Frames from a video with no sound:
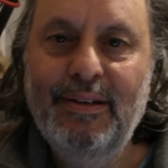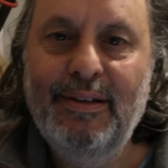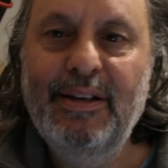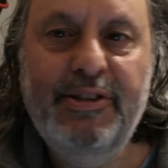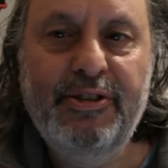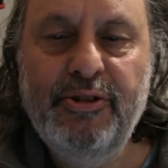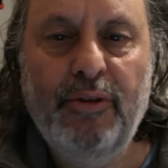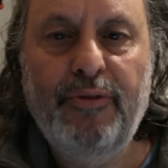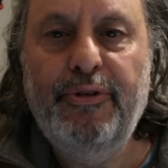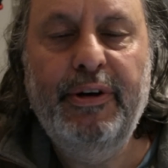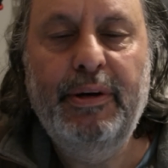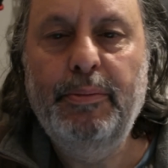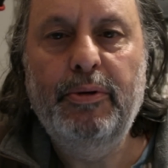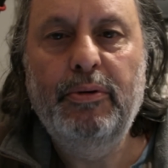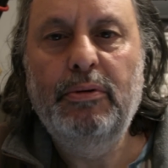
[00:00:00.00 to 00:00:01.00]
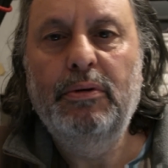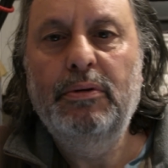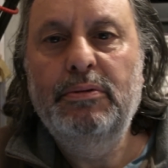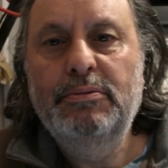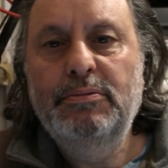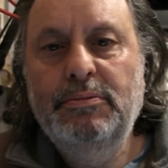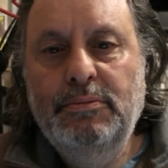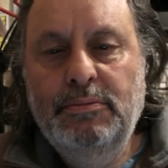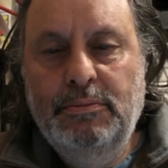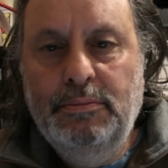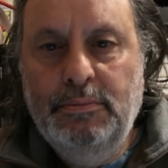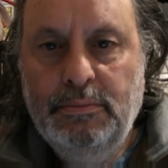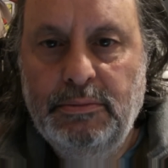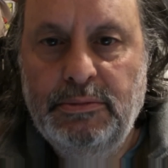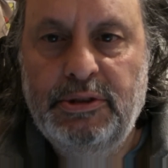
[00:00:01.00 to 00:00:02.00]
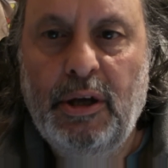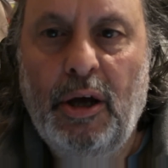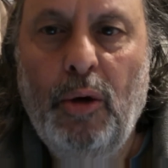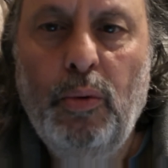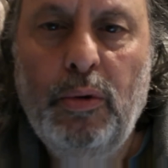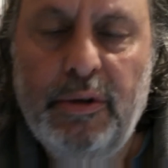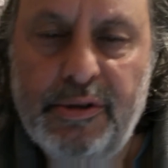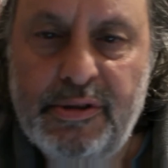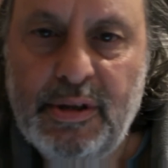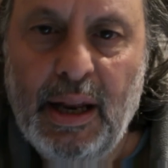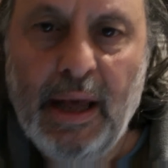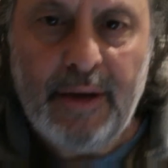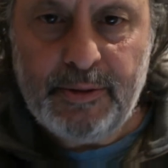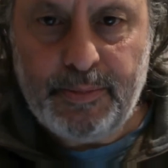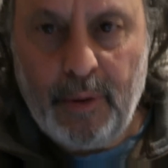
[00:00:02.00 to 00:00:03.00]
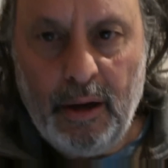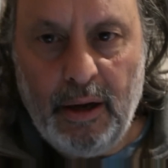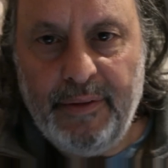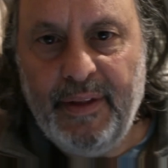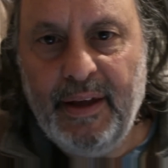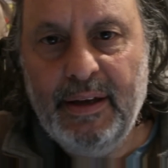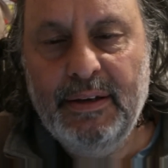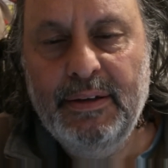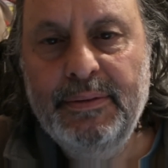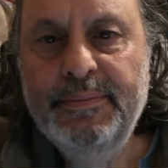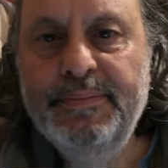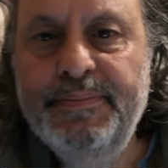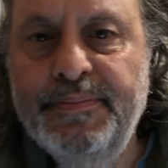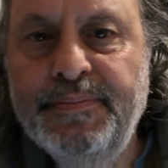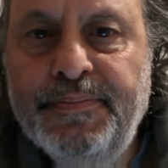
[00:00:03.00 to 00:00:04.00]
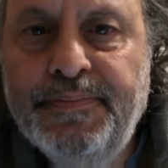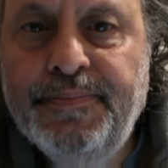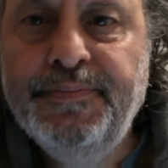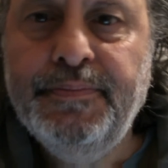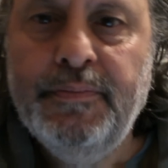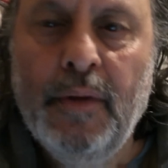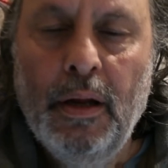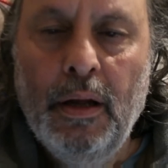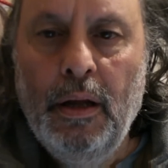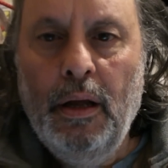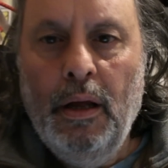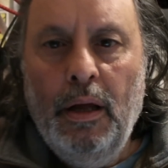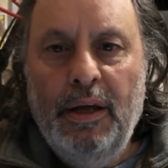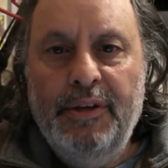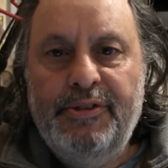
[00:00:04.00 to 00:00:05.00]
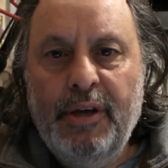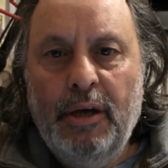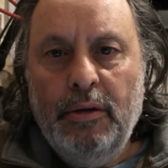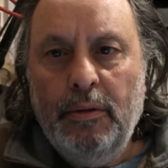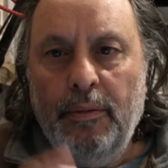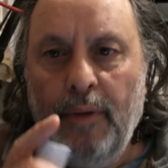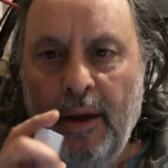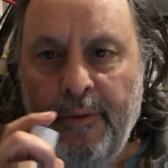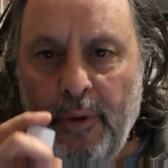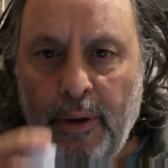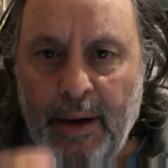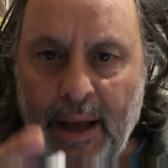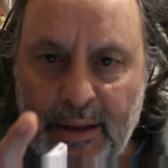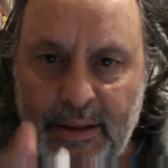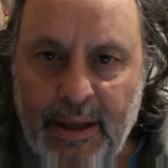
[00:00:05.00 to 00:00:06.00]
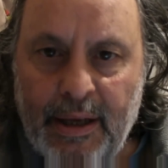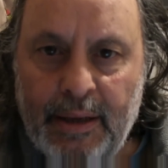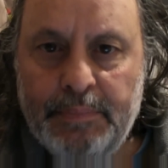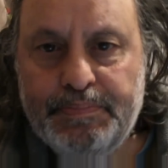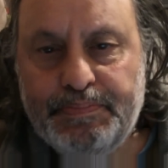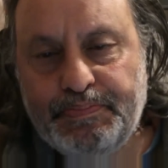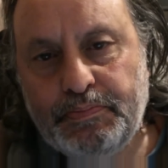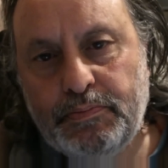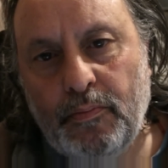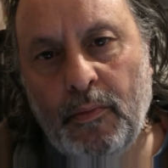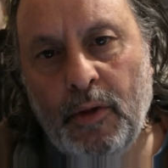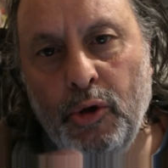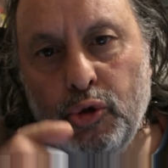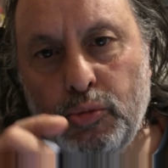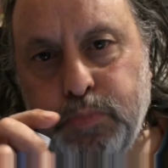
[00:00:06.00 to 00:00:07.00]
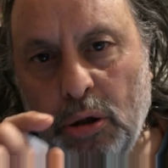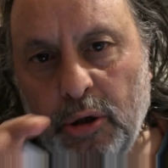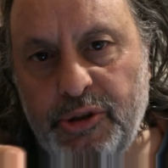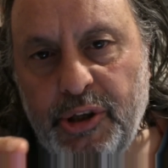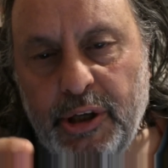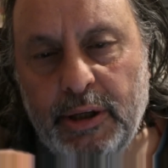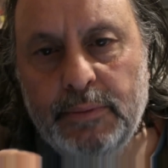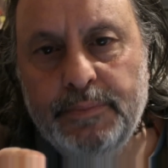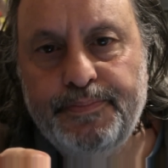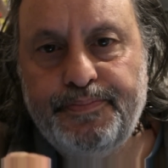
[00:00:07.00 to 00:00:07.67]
This is not freedom at all. There's a whole world of slaves behind that. And so everyone out there who's pushing